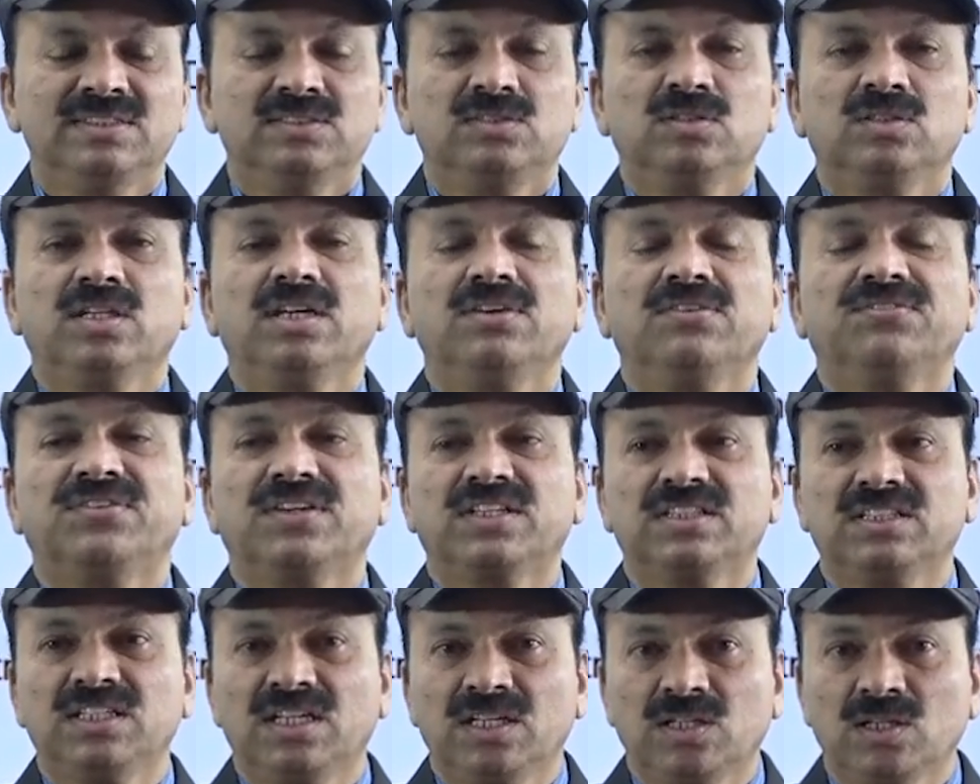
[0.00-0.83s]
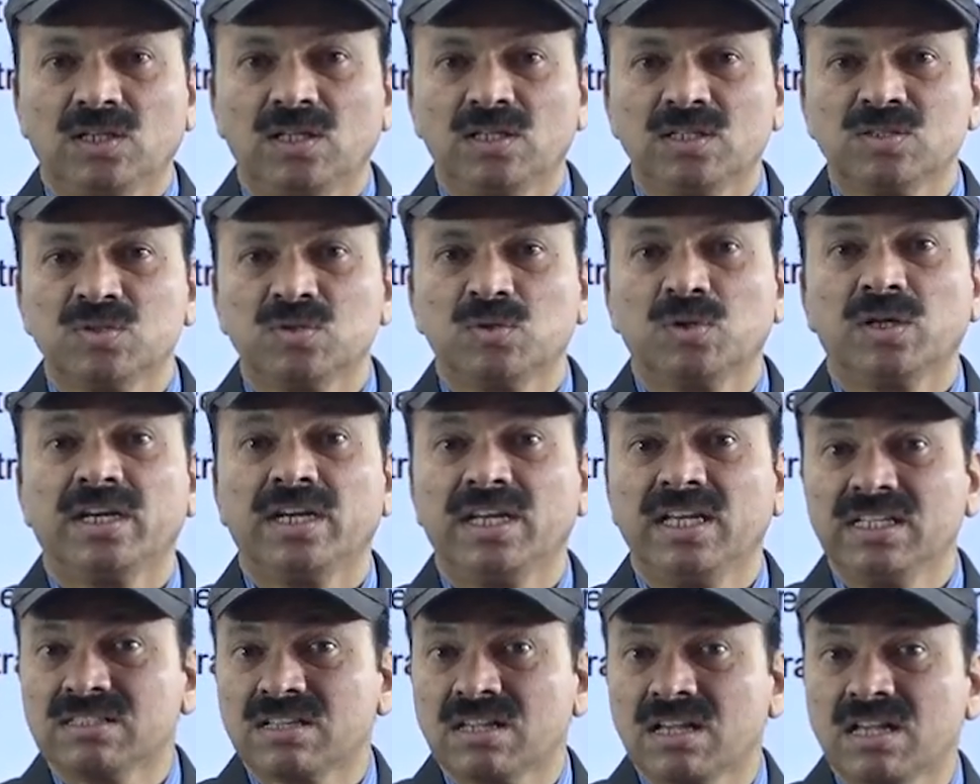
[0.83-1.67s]
Okay, for that also
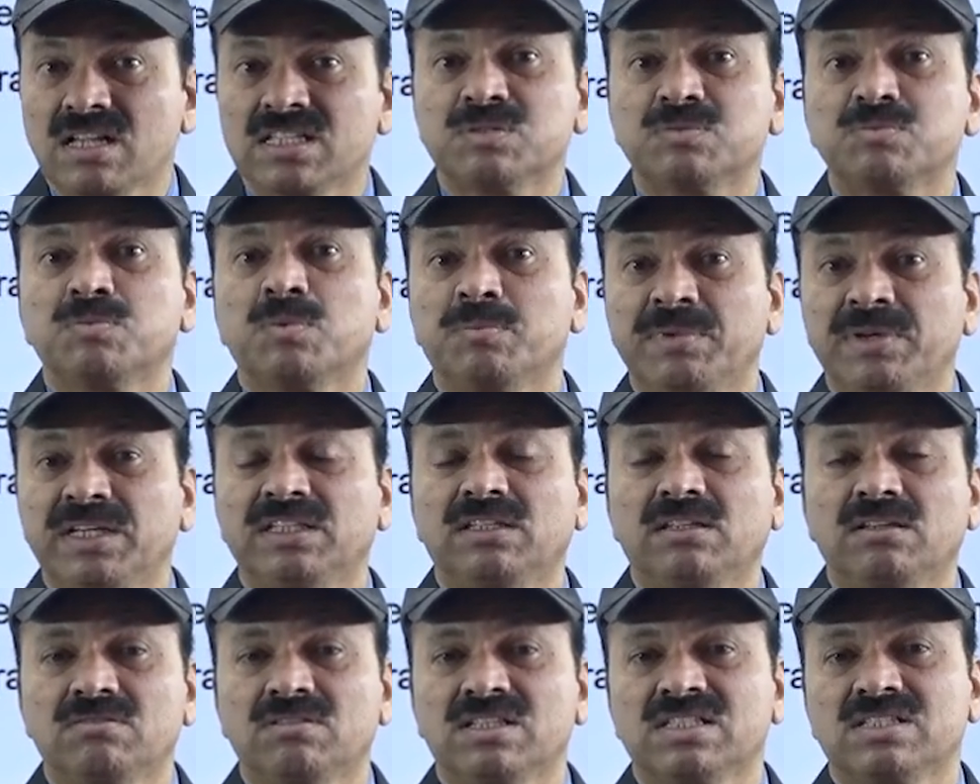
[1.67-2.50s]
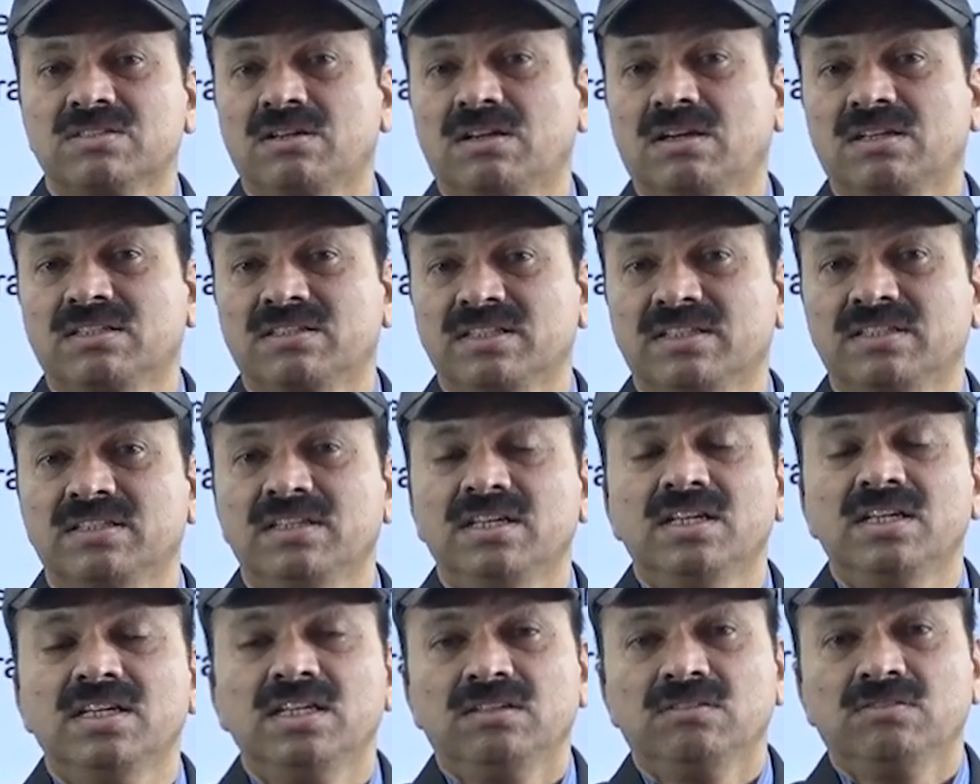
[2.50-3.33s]
Renaissance movement that was started.
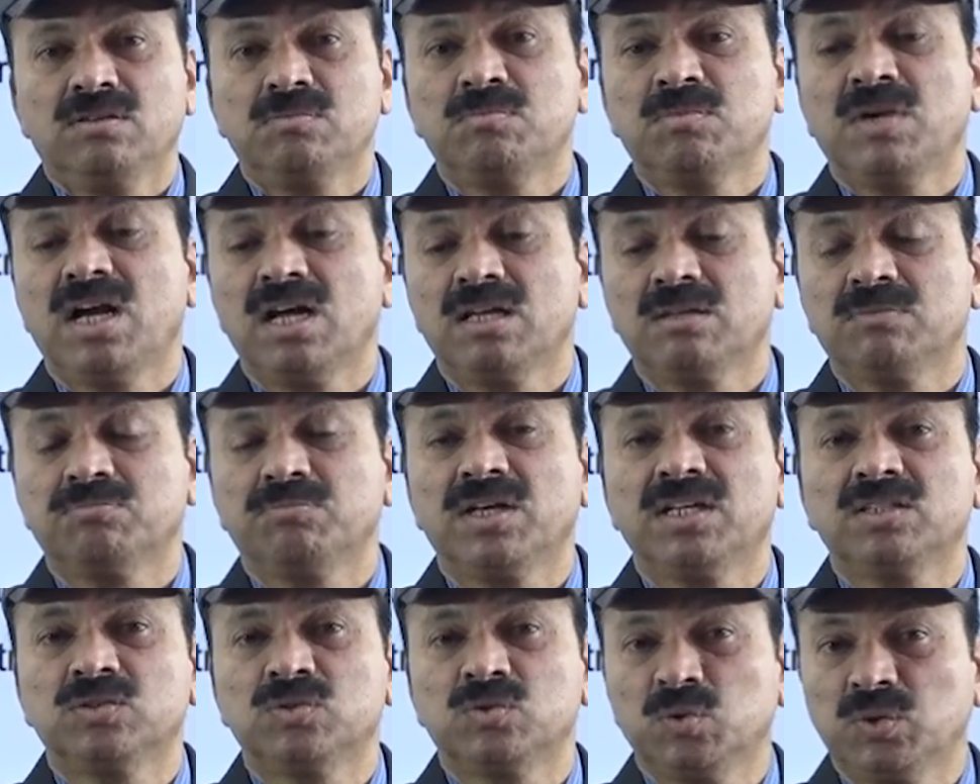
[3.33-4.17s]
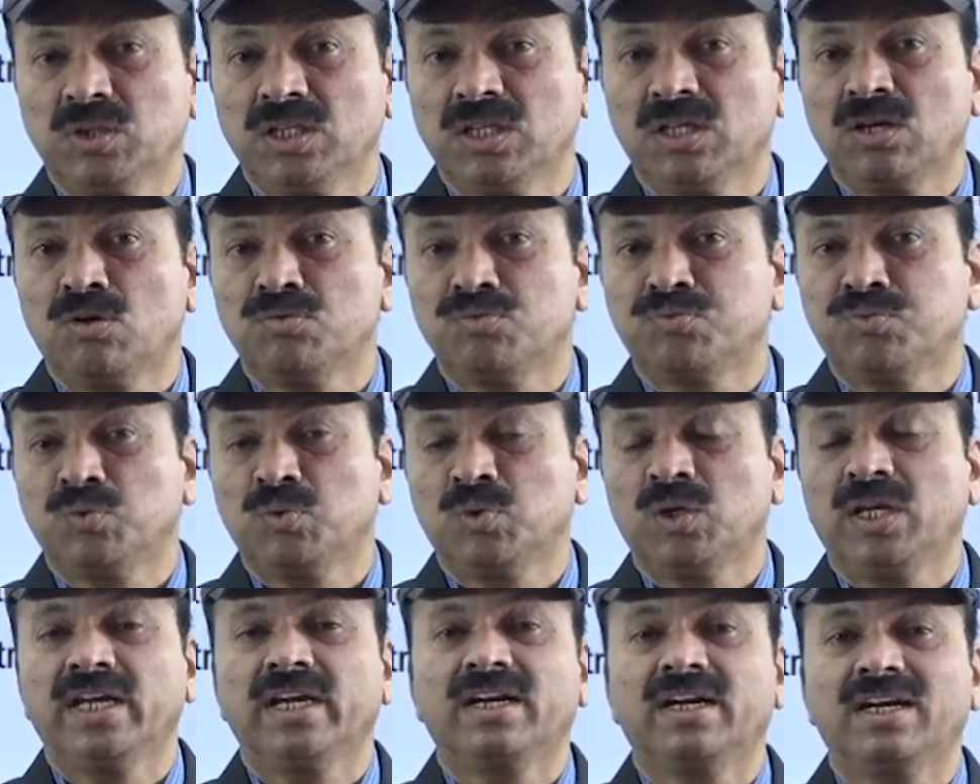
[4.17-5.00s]
Even Mahatma Jyotirao
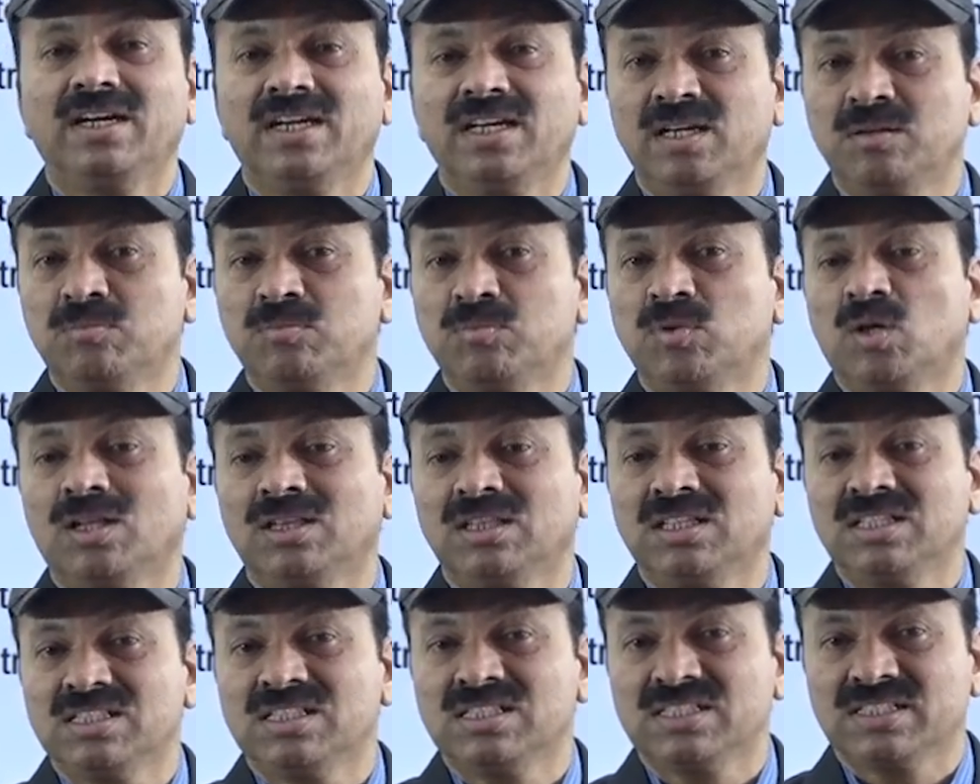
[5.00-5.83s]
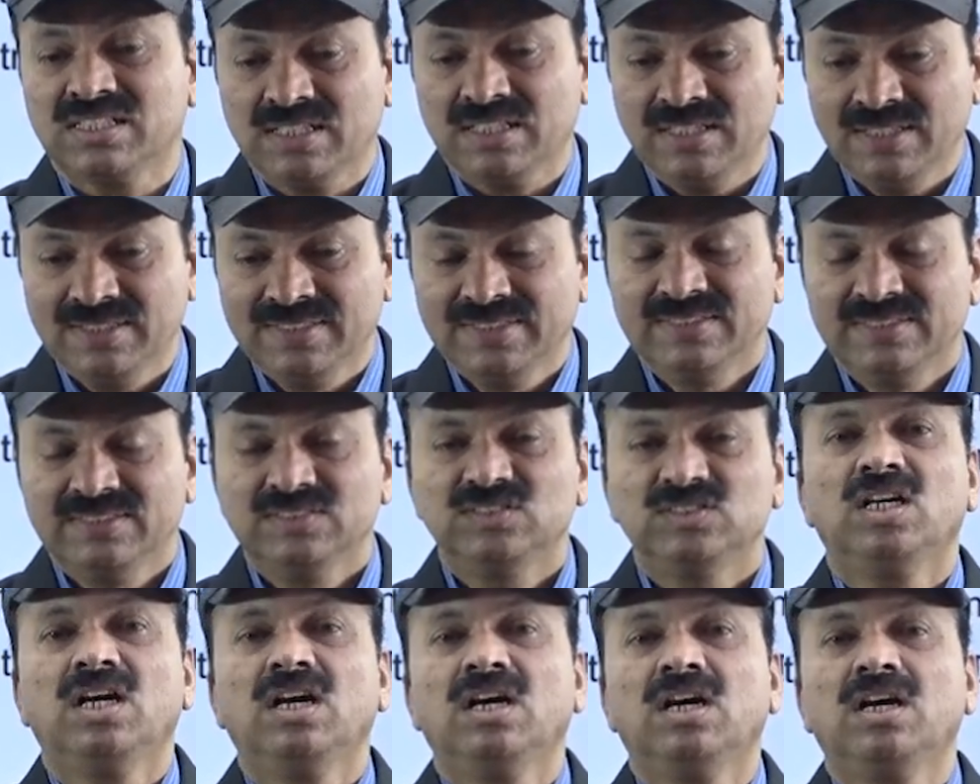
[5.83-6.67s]
Phule condemned all these
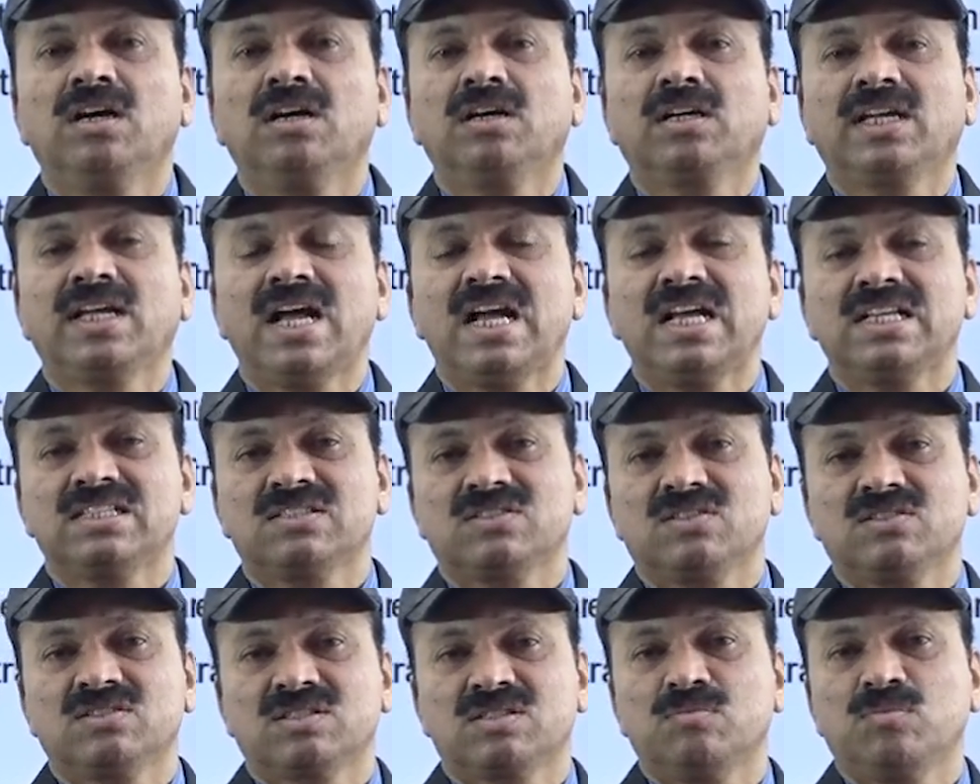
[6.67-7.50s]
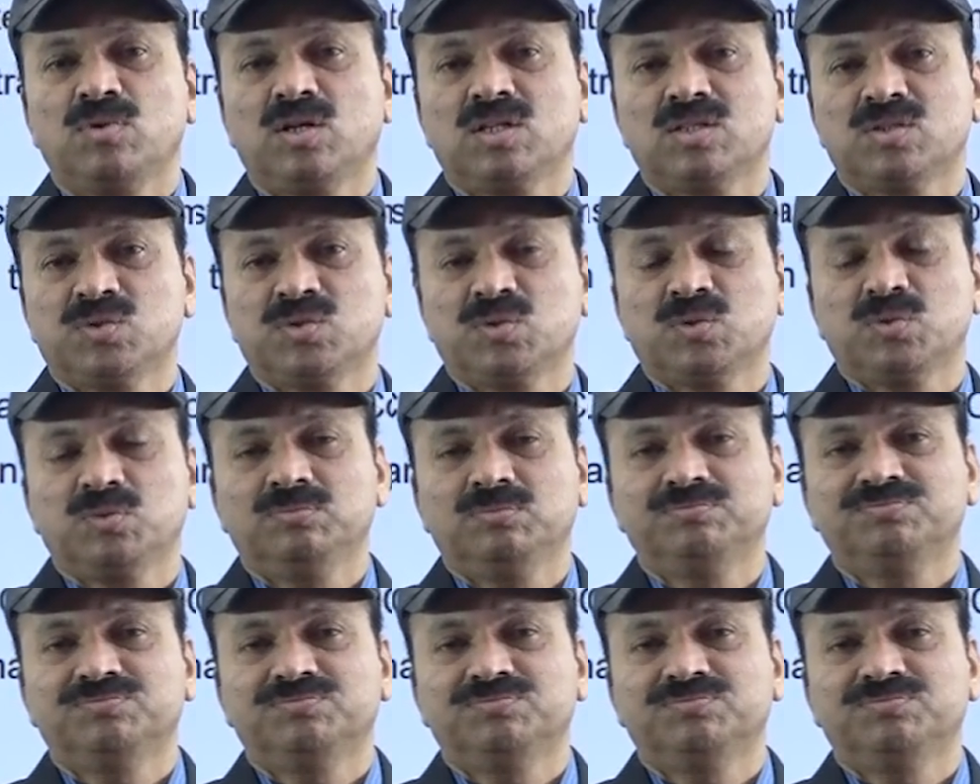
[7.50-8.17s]
caste system also.